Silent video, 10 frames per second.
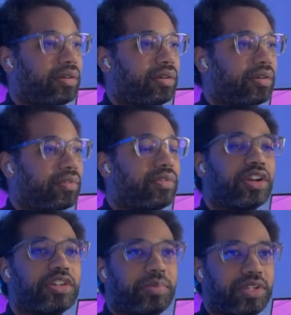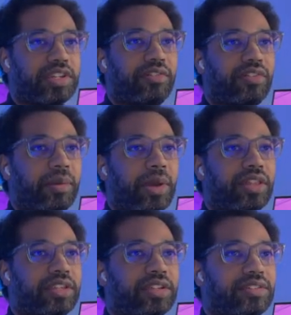very specific about
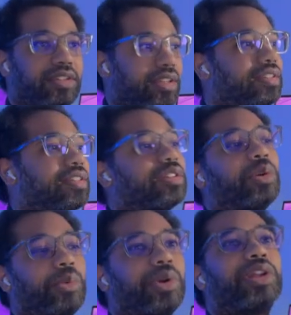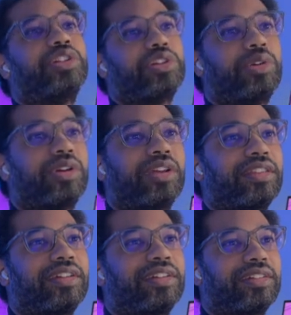this. This isn't really showing
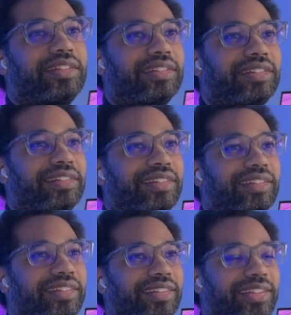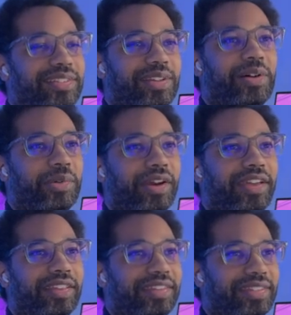the cell, right?
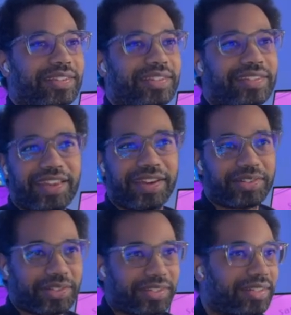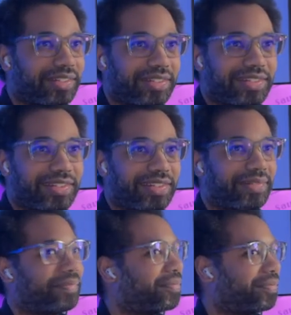This is actually just
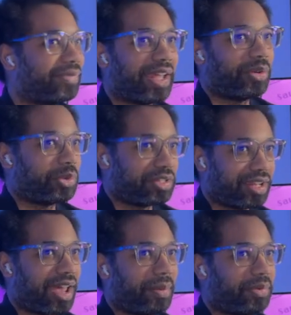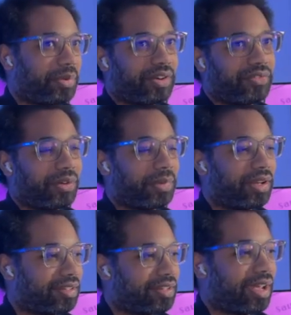that it was tapped. We're confirming
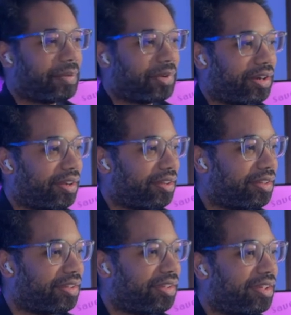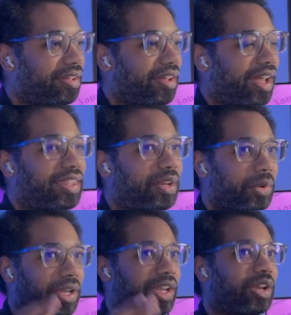it's tapped right now. I think we
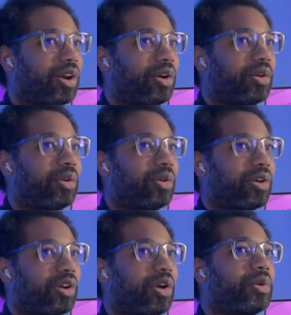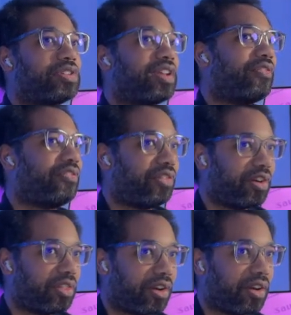can go a step
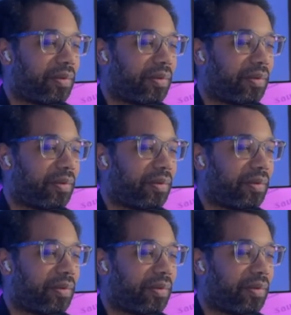further,